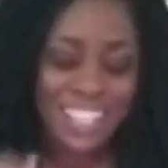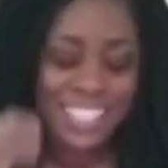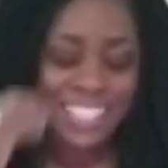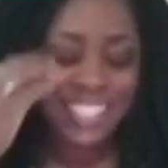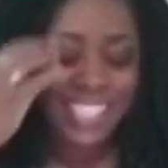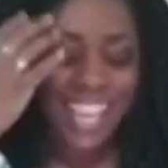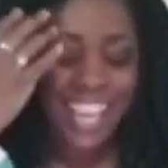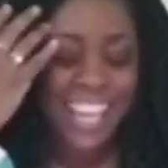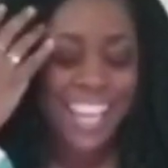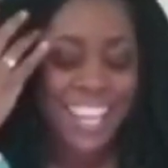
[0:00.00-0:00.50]

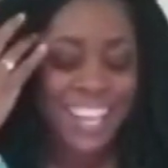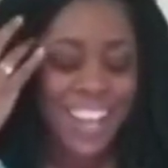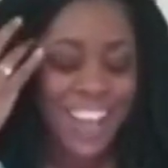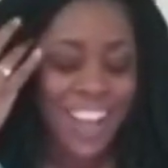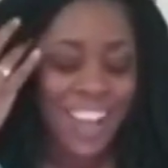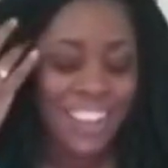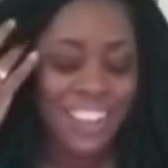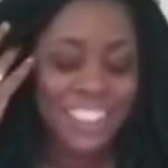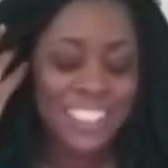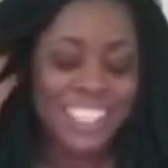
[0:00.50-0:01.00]
saying
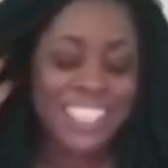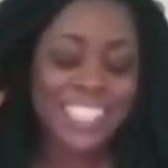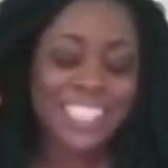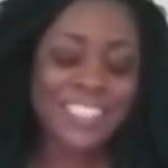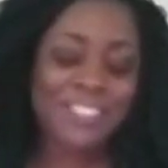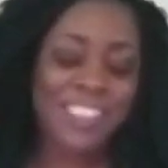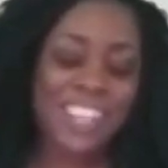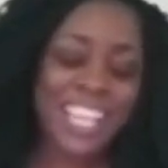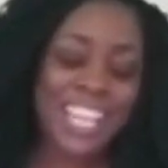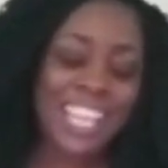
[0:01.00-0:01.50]
all of this,
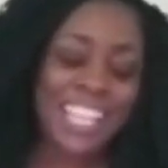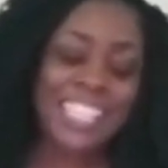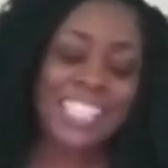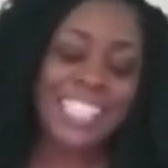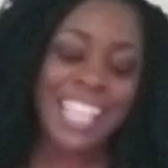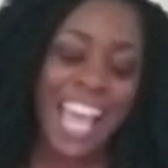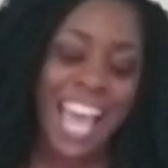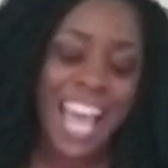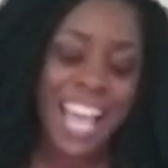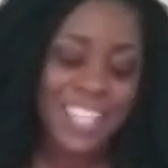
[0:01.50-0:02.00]

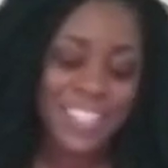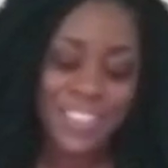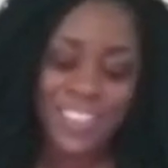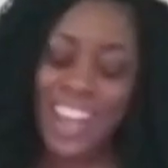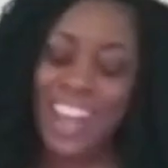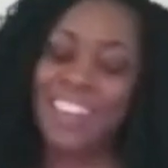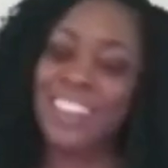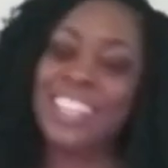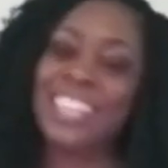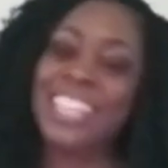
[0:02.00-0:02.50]
because I
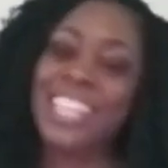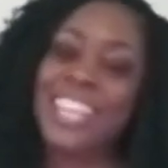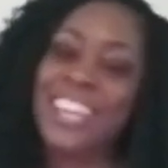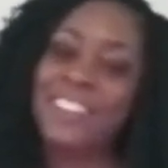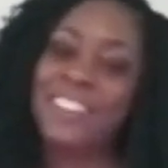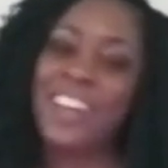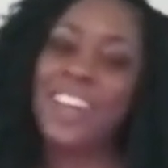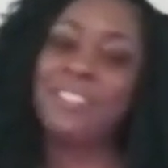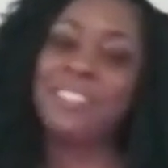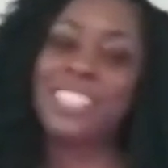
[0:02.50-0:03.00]
do not live
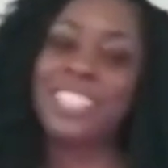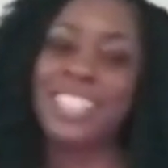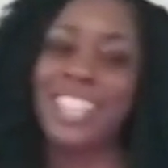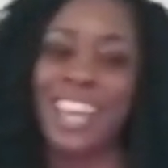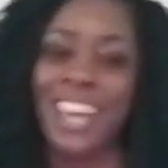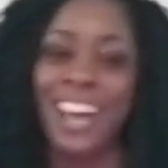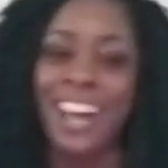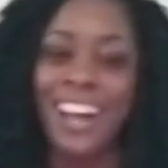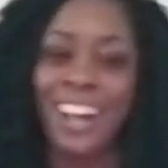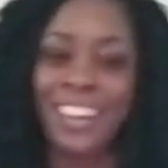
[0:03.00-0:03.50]
up to
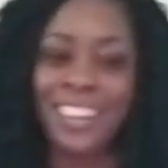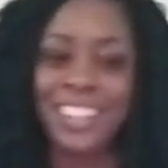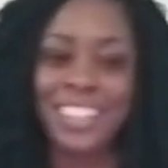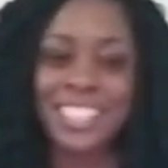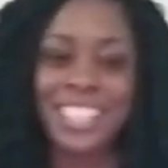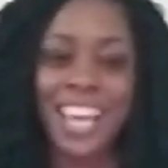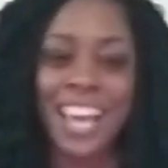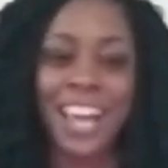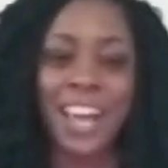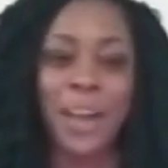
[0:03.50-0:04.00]
that all the
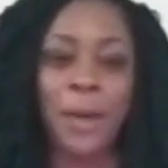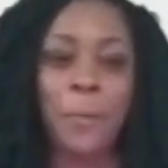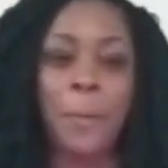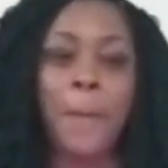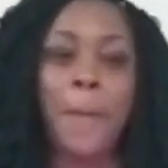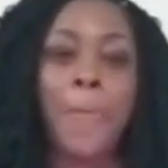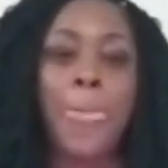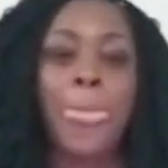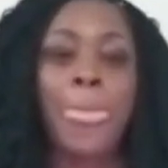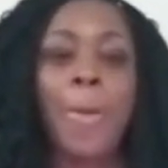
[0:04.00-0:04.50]
time.
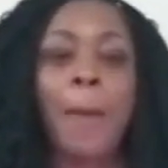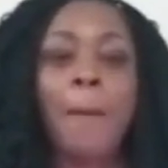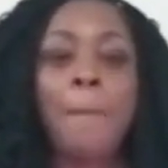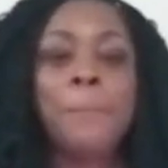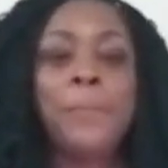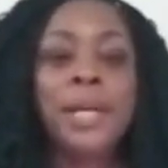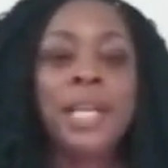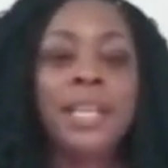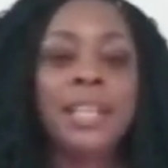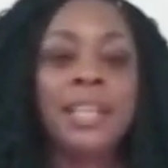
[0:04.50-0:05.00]

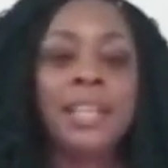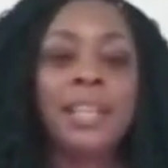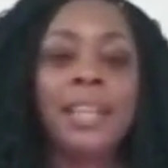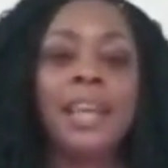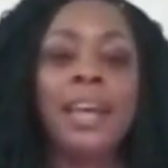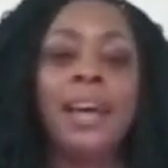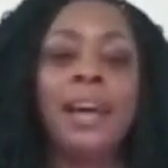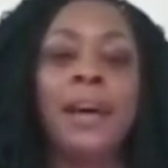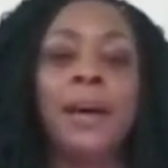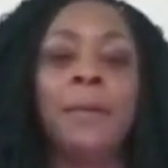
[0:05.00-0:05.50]
But
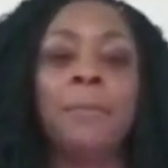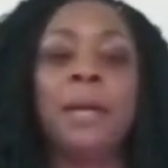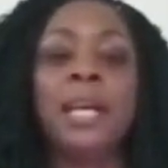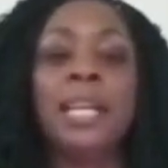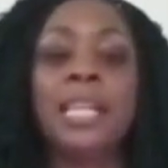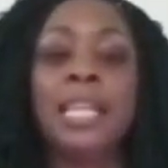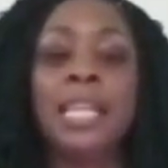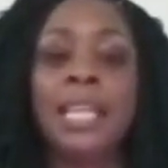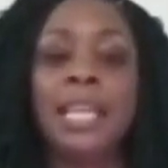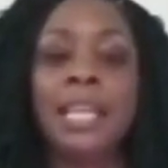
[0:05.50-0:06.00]

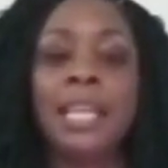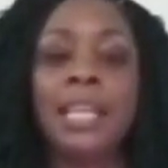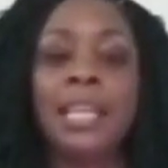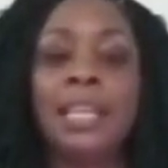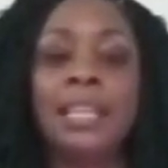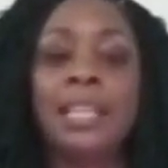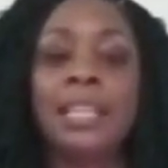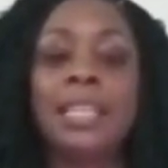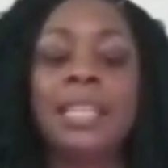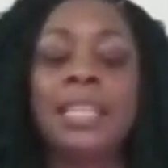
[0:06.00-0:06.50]

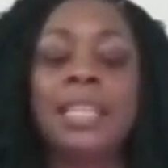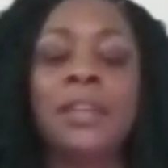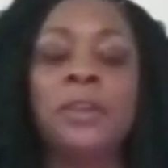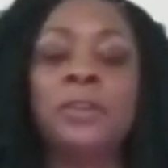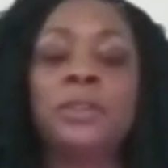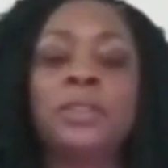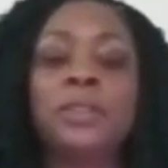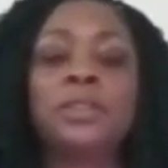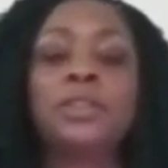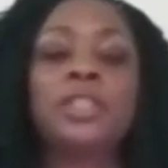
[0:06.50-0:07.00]
again,
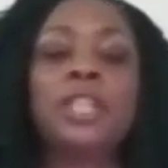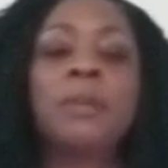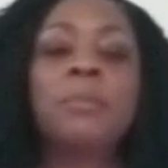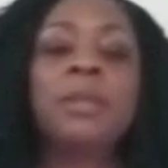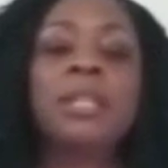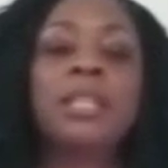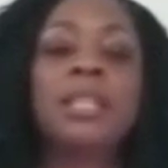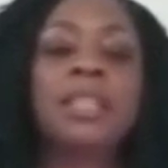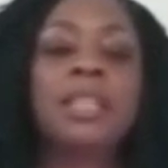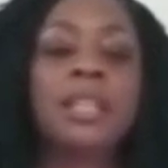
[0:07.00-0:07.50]
those are some
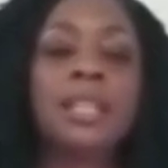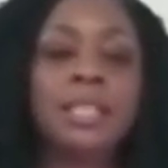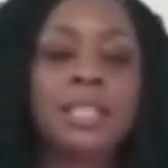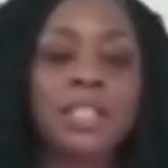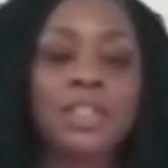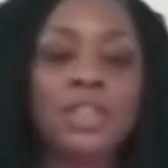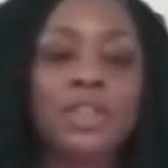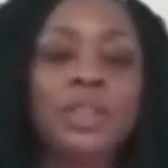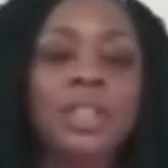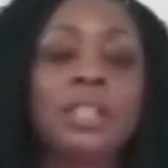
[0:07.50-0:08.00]
of the things
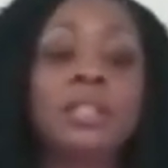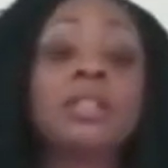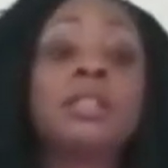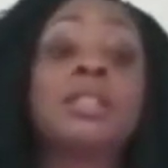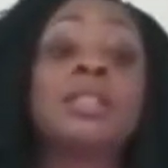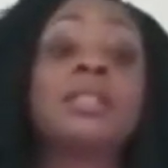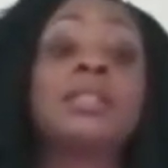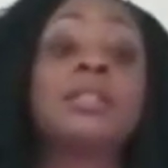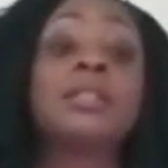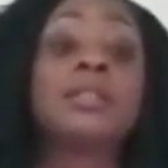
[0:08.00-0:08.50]
that you need to
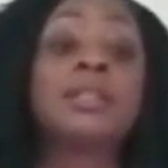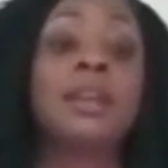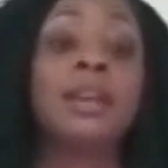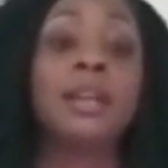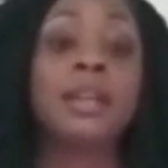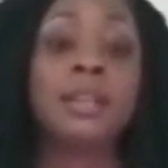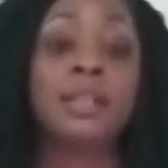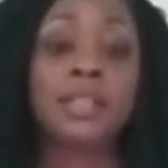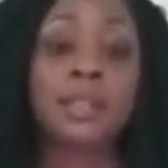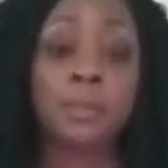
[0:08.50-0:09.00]

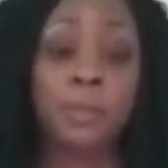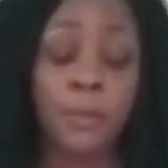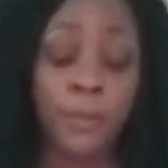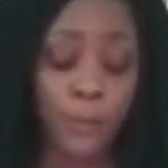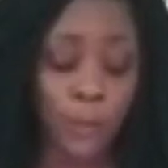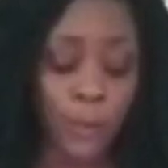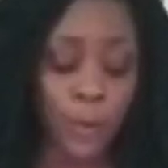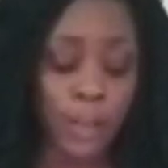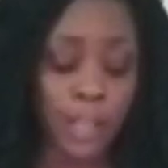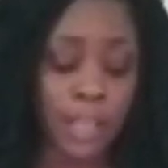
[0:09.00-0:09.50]
discuss
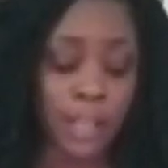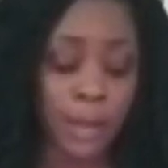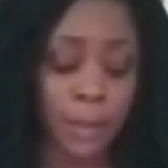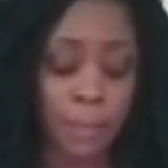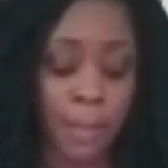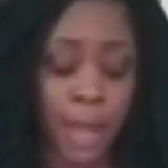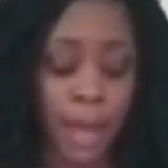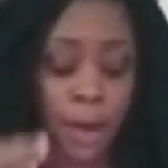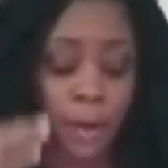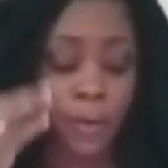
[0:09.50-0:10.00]
before getting
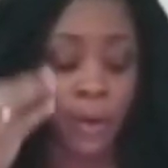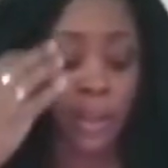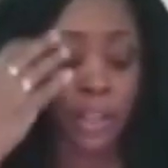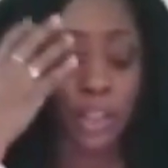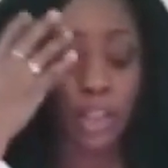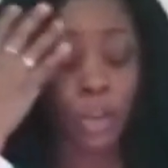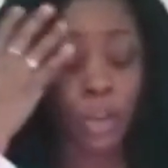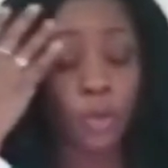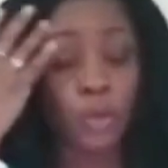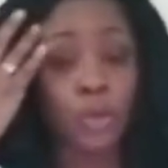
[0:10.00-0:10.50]
married,
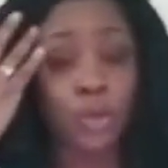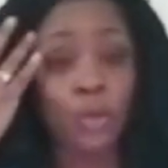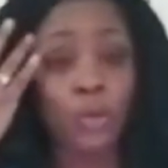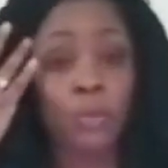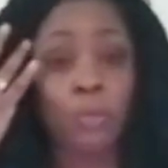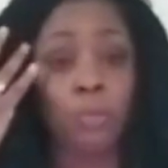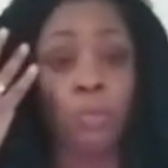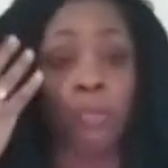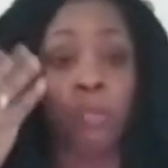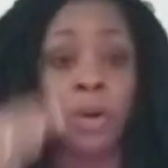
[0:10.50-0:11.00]
so you
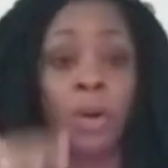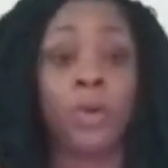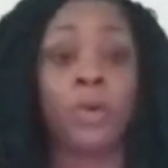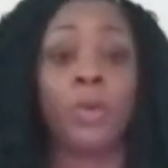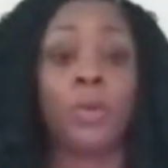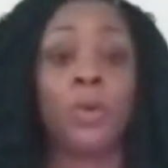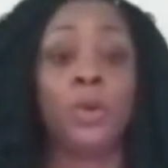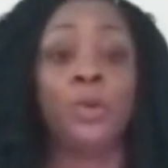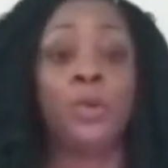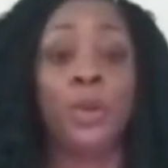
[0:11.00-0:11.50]

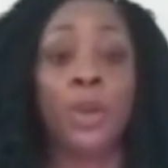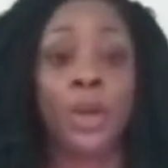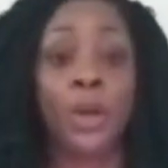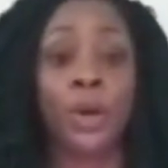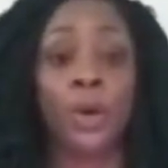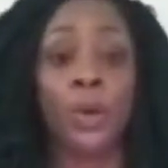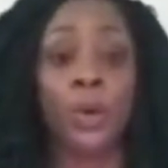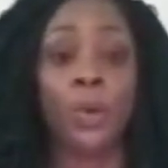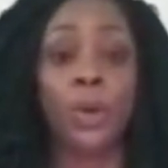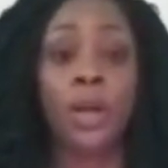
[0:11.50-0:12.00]
both will
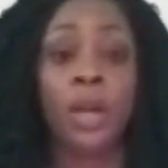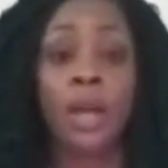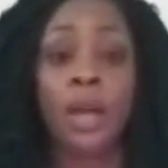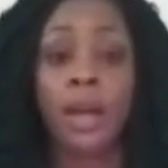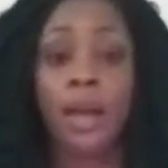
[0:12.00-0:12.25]
know